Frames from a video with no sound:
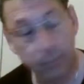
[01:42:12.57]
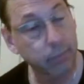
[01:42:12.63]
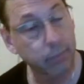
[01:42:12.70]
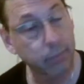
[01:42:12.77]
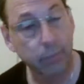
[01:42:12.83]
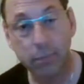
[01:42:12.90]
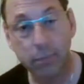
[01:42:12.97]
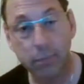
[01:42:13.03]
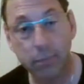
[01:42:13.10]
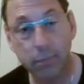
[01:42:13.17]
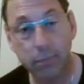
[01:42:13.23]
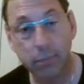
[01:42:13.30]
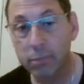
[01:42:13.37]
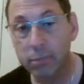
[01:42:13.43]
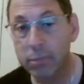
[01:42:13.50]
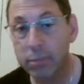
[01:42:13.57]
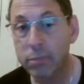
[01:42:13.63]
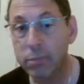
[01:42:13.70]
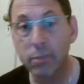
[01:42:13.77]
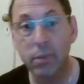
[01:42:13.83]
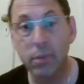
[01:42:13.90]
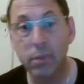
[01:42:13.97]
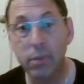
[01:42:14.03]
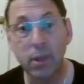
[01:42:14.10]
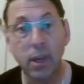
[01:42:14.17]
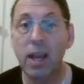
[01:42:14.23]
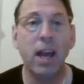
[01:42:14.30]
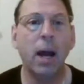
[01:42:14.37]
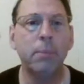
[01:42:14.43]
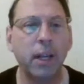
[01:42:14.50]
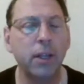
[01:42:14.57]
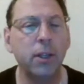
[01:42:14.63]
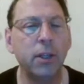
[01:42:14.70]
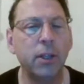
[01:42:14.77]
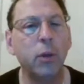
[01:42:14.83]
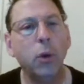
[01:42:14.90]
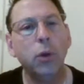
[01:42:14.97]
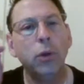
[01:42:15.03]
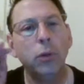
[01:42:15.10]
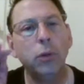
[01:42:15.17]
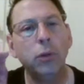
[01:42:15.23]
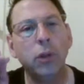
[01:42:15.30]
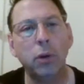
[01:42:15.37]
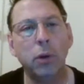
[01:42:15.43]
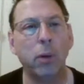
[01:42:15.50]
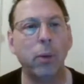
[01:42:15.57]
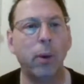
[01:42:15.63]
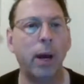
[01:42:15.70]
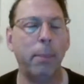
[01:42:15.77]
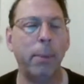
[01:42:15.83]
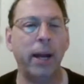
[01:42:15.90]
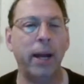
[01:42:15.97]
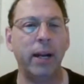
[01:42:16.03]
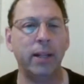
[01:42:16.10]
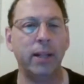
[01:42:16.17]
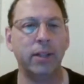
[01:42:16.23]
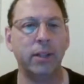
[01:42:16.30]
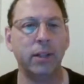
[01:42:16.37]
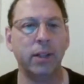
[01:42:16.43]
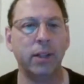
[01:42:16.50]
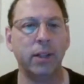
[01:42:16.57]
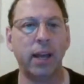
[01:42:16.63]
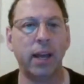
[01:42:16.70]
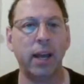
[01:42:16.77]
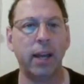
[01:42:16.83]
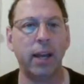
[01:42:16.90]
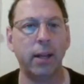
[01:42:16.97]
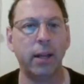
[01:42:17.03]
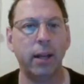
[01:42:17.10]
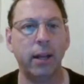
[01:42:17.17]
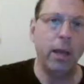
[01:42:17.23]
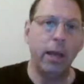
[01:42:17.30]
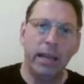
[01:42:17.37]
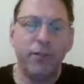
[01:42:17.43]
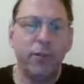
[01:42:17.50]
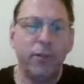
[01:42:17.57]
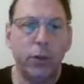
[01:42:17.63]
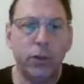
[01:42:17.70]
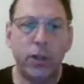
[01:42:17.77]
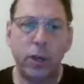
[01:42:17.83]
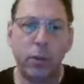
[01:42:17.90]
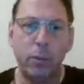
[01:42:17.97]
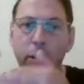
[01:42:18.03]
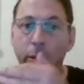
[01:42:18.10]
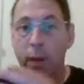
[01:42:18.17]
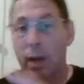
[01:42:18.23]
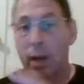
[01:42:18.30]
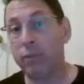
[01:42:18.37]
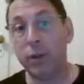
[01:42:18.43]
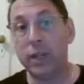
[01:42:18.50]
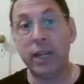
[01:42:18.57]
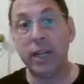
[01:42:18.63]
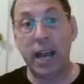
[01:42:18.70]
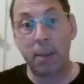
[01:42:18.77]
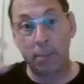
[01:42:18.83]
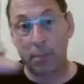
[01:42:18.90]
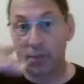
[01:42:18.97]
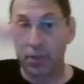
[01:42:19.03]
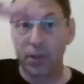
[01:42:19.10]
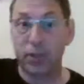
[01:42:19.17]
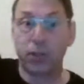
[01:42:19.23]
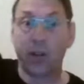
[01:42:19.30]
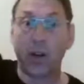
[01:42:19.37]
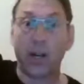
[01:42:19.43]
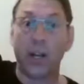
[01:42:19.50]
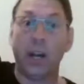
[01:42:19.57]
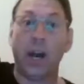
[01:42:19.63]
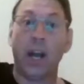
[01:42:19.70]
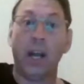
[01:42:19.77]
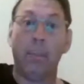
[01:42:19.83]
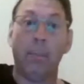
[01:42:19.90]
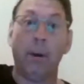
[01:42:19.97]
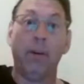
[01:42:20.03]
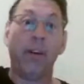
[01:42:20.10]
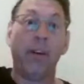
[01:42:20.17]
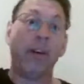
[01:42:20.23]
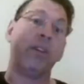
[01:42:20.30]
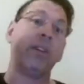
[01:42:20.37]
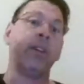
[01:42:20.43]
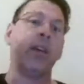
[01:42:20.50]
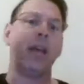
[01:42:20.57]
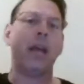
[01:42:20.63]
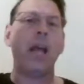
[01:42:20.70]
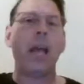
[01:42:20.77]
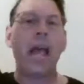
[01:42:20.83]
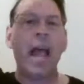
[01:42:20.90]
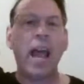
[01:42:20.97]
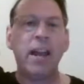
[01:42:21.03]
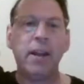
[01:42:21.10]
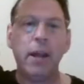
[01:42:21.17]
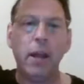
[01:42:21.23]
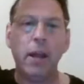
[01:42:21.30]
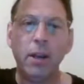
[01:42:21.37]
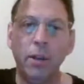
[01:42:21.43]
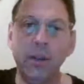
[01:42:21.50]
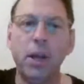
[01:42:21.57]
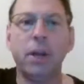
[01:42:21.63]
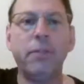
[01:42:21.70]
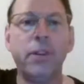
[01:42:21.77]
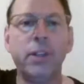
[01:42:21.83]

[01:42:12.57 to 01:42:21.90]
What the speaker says: I'm telling you, you don't know how bad it's going to get. And even if you say, well, I really am this fucking high above everything and none of it's going to